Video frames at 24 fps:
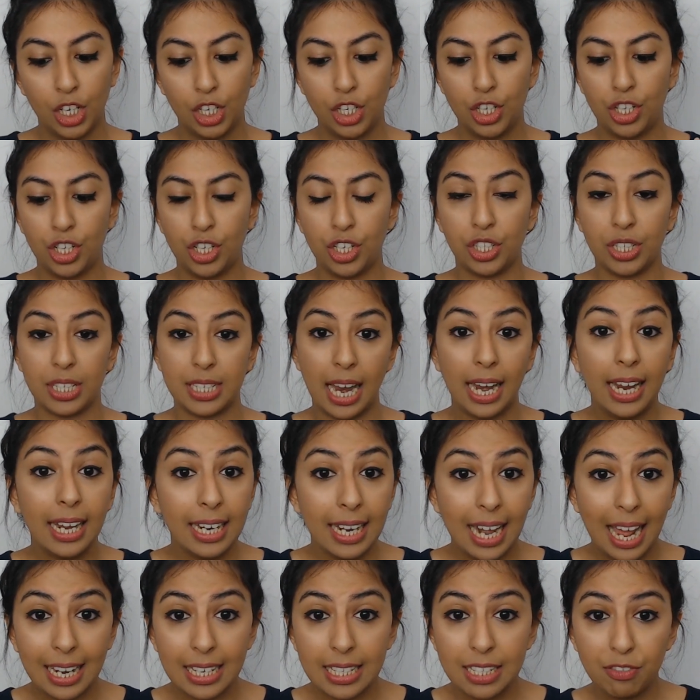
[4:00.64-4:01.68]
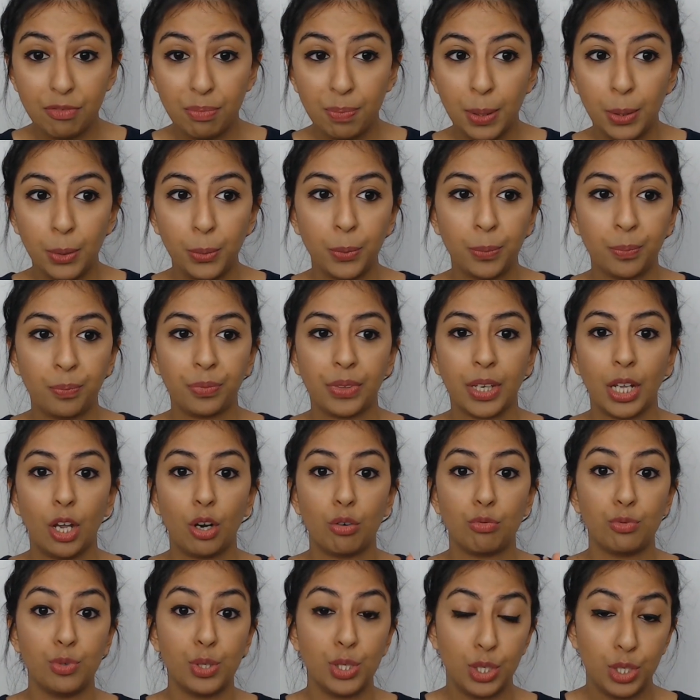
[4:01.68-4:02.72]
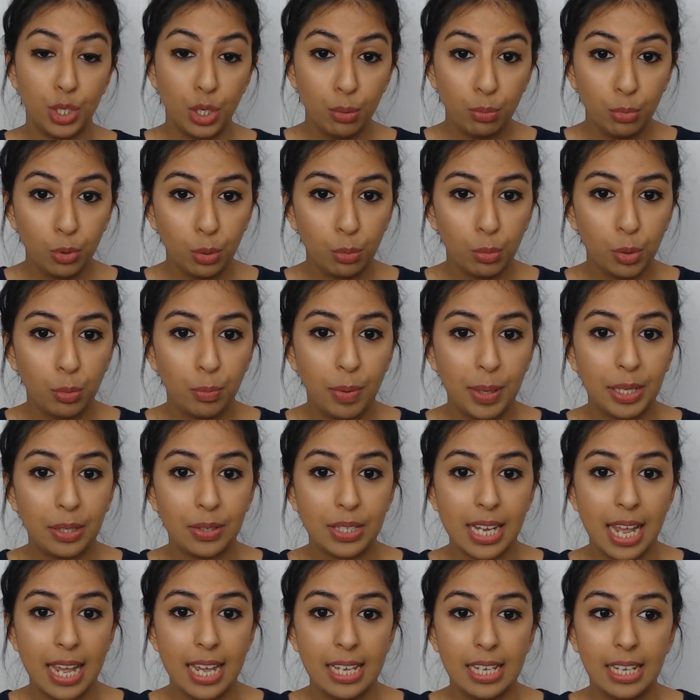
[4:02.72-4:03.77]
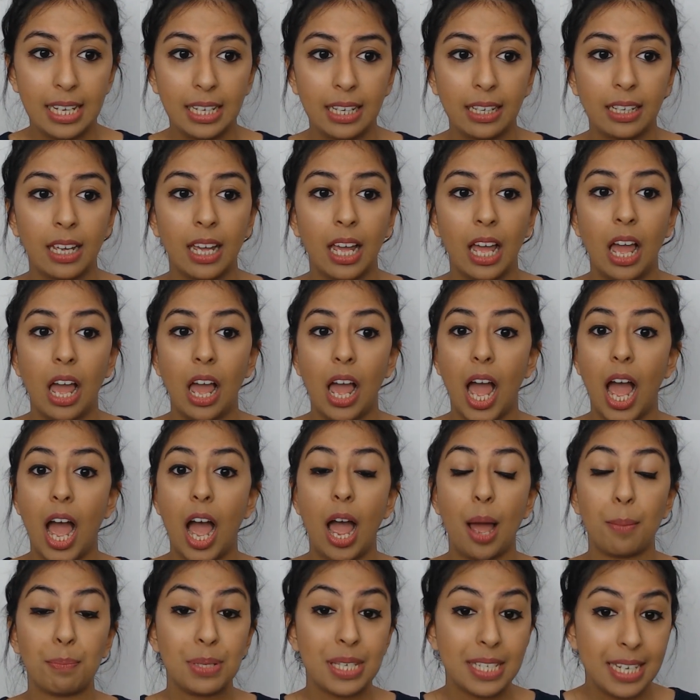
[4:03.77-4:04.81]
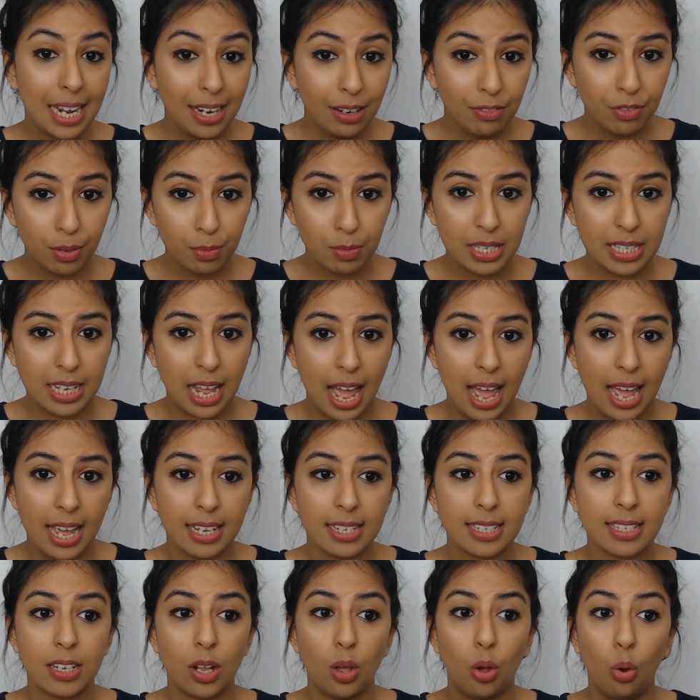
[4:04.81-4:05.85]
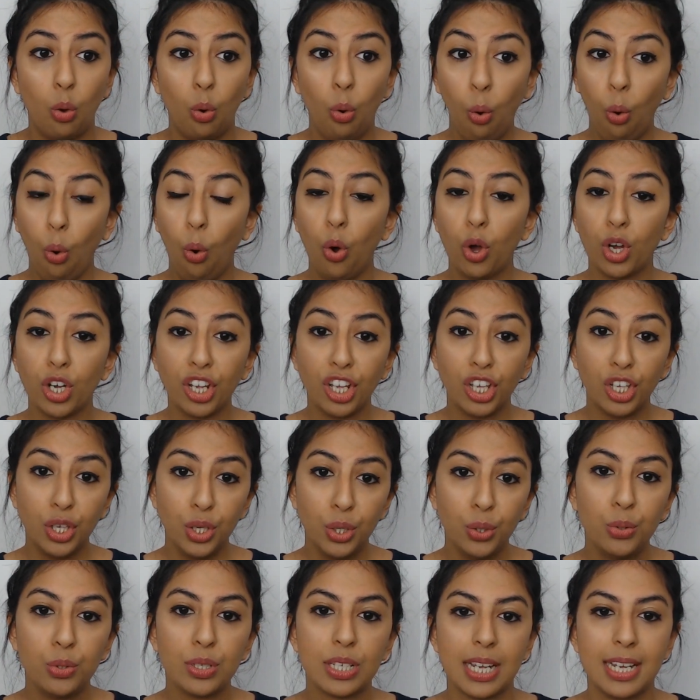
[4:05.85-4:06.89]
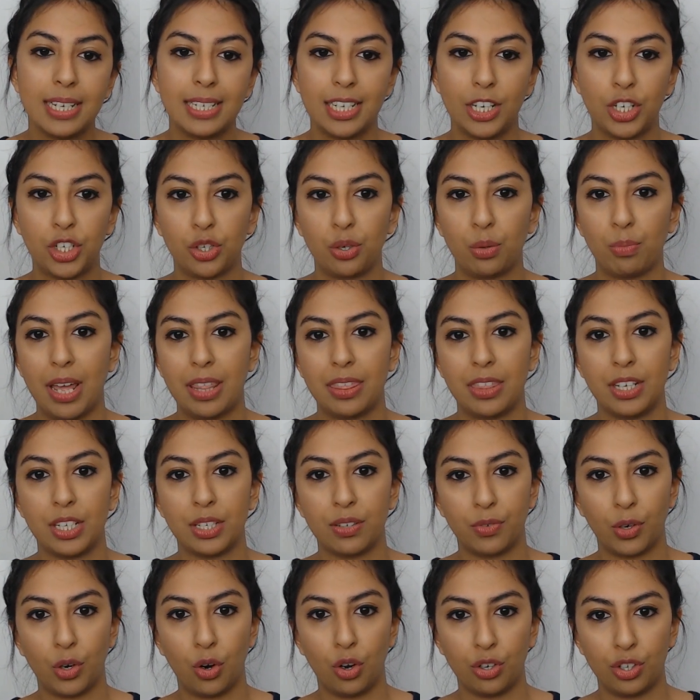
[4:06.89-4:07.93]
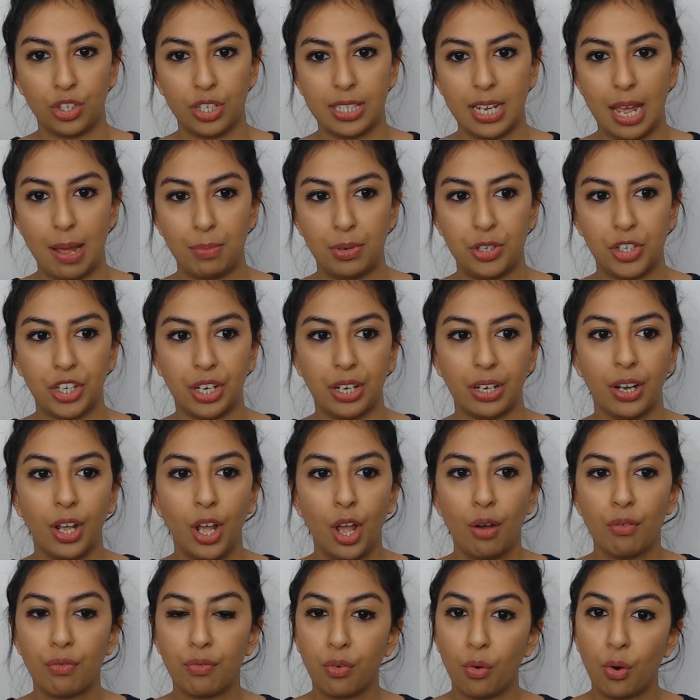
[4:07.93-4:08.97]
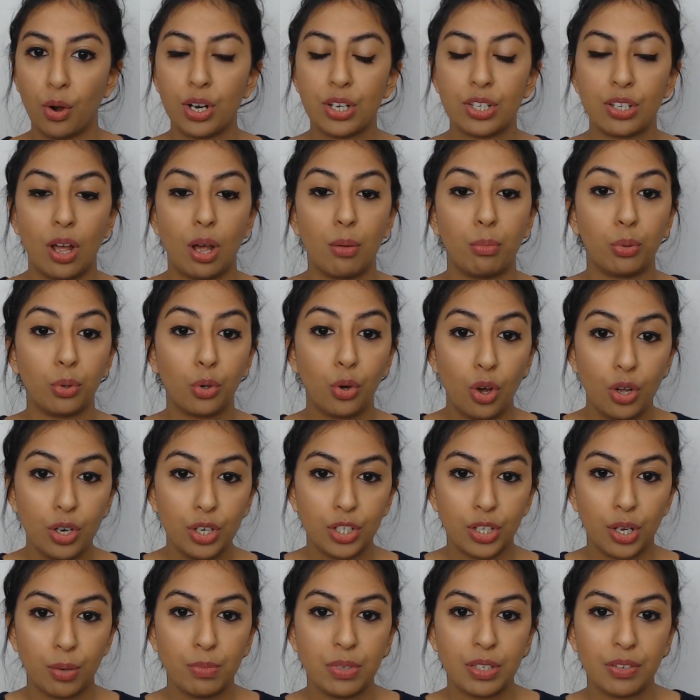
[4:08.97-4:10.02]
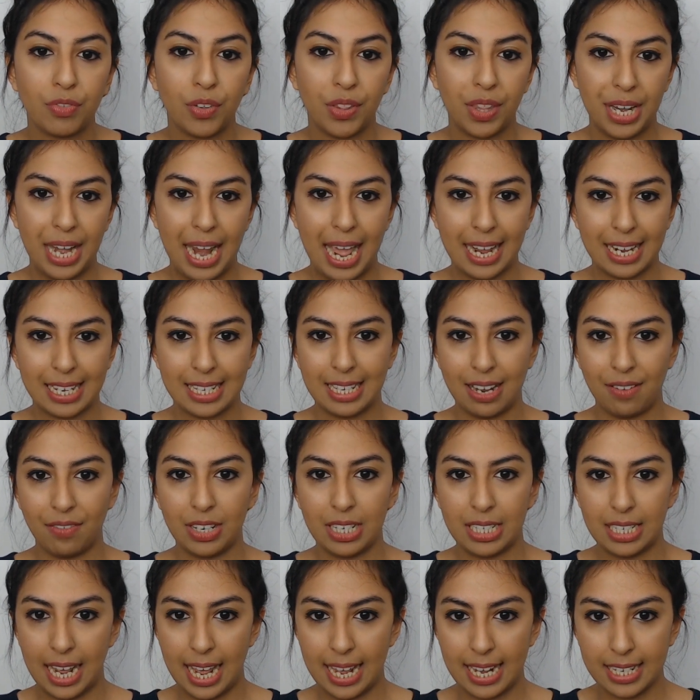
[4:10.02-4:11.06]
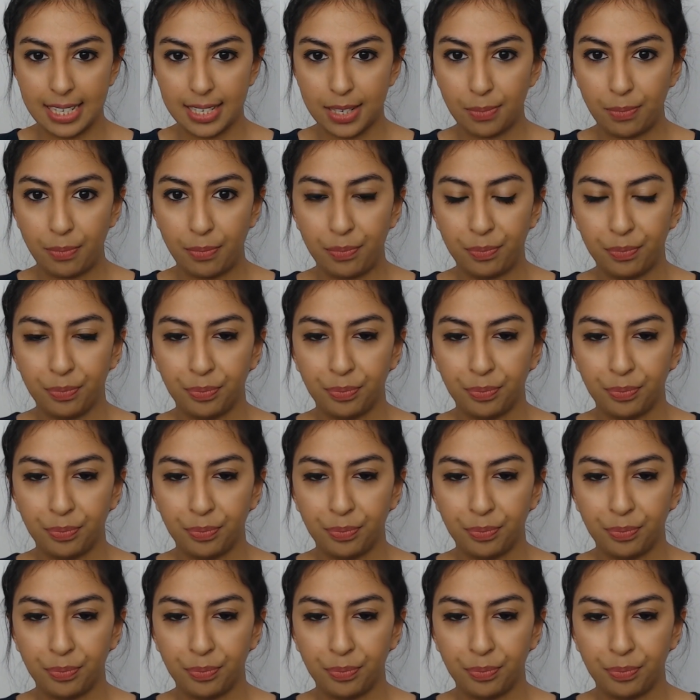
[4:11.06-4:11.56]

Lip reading: She should take an active pill, resume normal pill taking, abstain from sex, or use additional methods for contraception, for example, condoms, for the next 7 days.